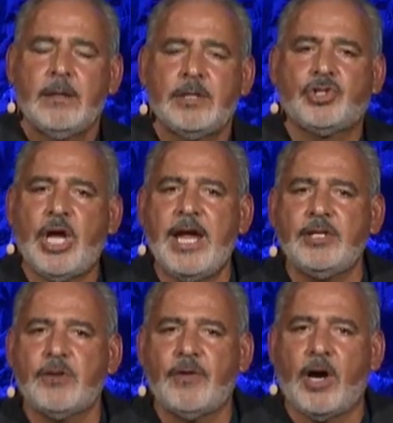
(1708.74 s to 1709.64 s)
The
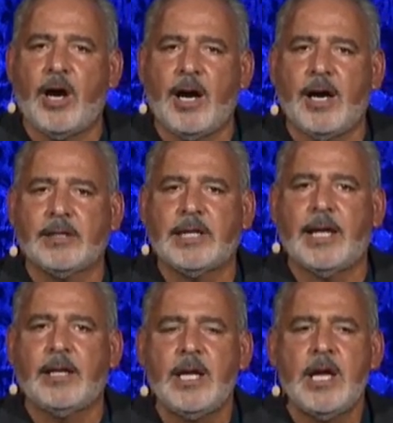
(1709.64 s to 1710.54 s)
change of a heart
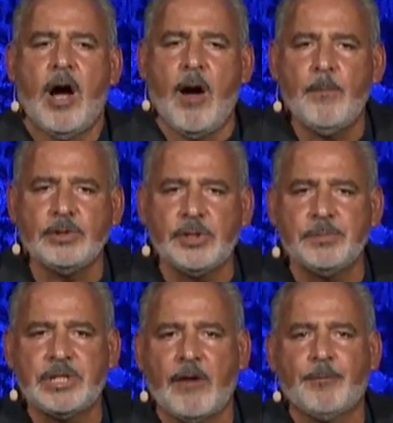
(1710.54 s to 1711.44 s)
that humbles
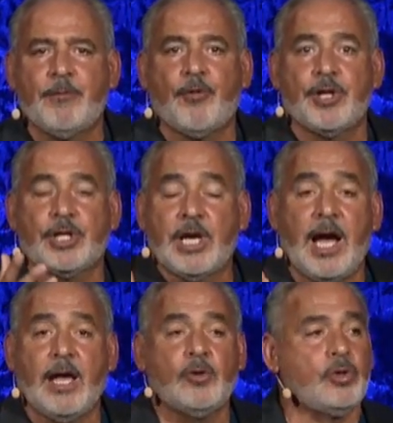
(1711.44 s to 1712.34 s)
himself before the
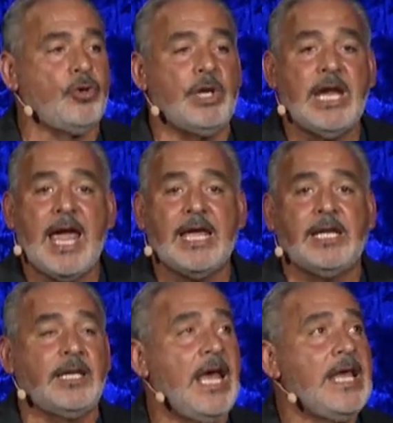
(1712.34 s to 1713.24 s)
God who
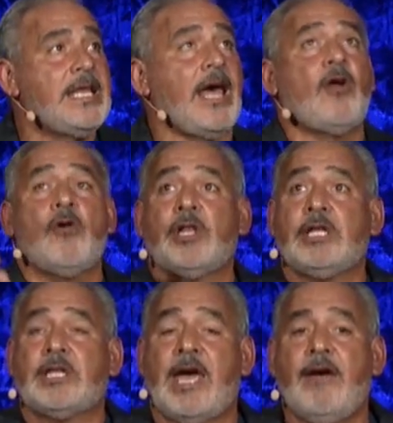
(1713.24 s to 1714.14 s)
created not
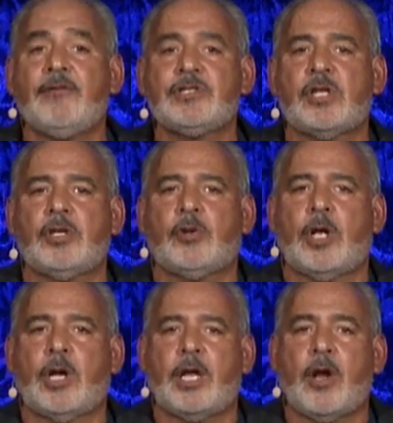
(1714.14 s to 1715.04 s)
only the heavens and, the,
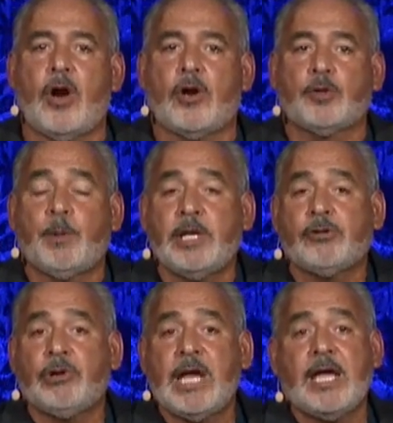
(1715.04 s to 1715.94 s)
and earth, but he
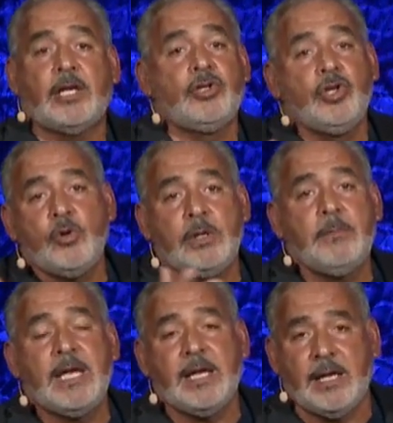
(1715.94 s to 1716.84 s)
created you and
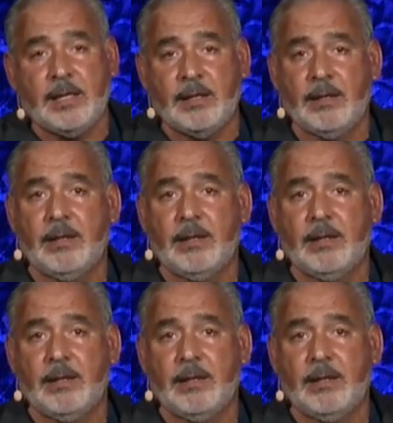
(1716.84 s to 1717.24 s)
me.